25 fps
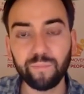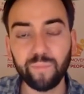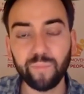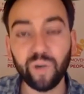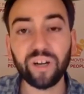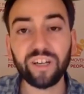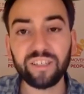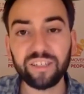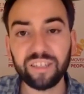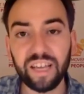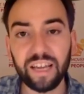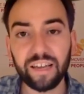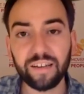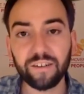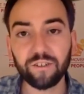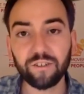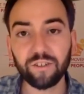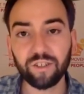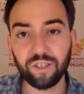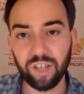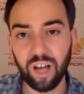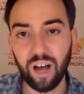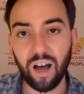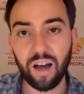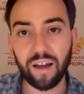Bernie
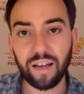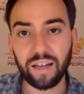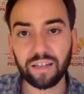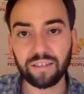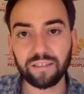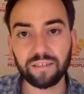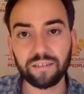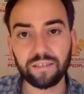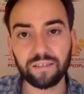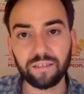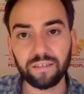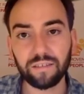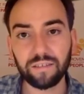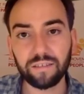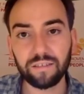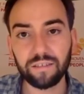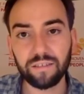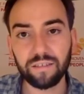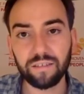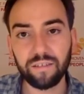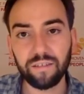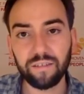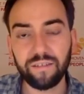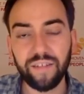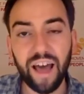Sanders taught us
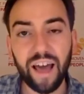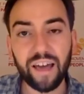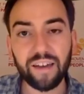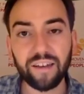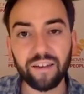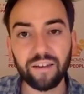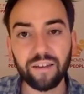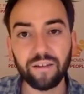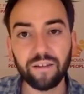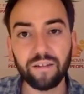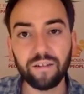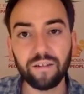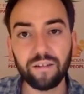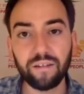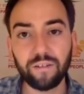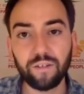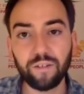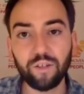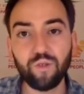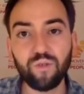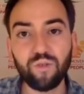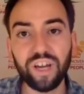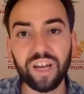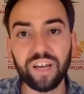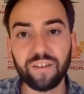that
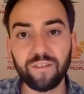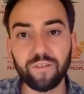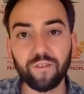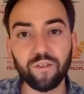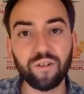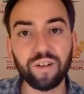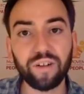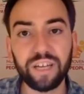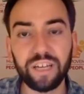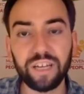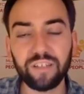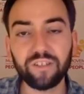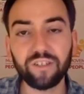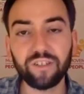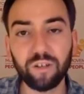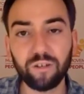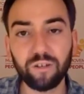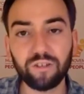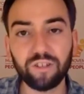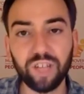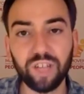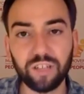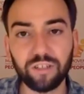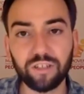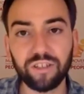there is
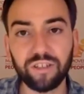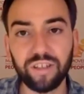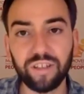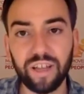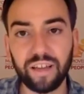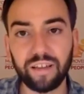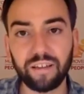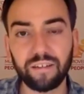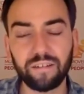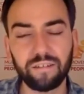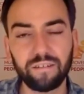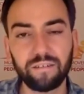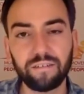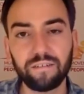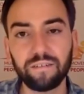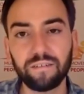no such thing